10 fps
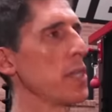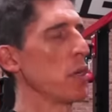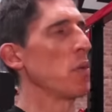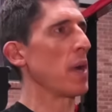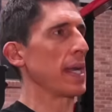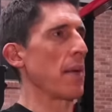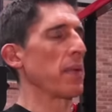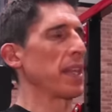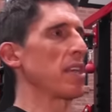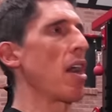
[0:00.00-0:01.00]
do, again
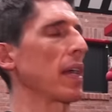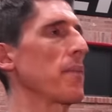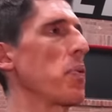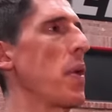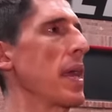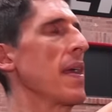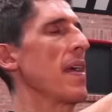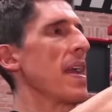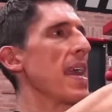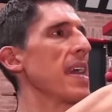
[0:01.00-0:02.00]
with the target point,
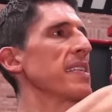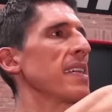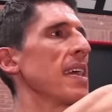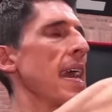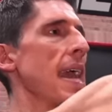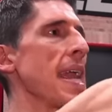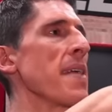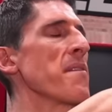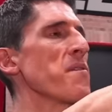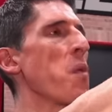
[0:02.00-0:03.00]
is
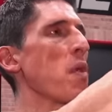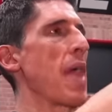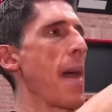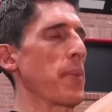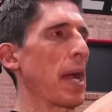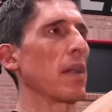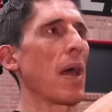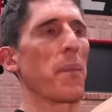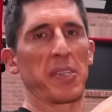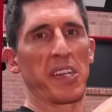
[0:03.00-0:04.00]
aim for that
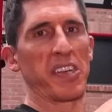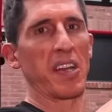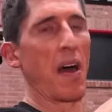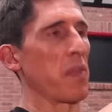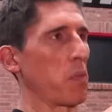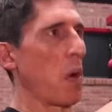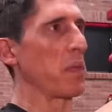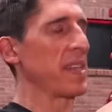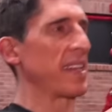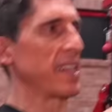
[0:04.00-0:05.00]
parallel position of the
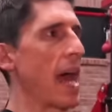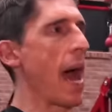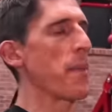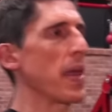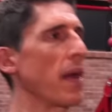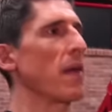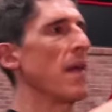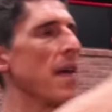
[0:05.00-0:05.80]
ropes at the top here